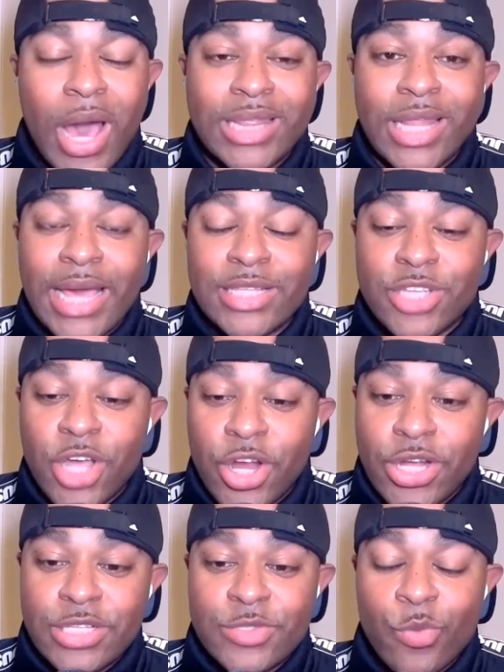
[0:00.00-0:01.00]
I liked
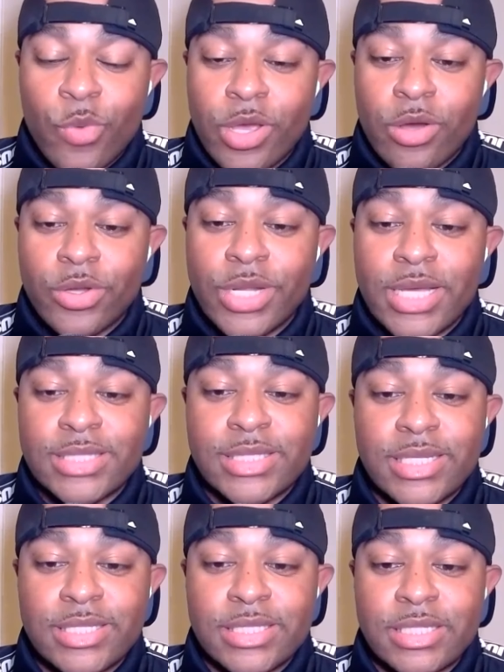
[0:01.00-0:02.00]
her as well on that
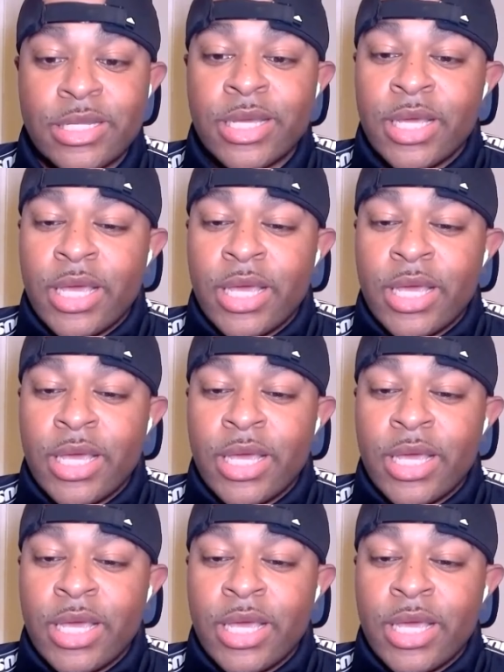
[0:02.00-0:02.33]
season.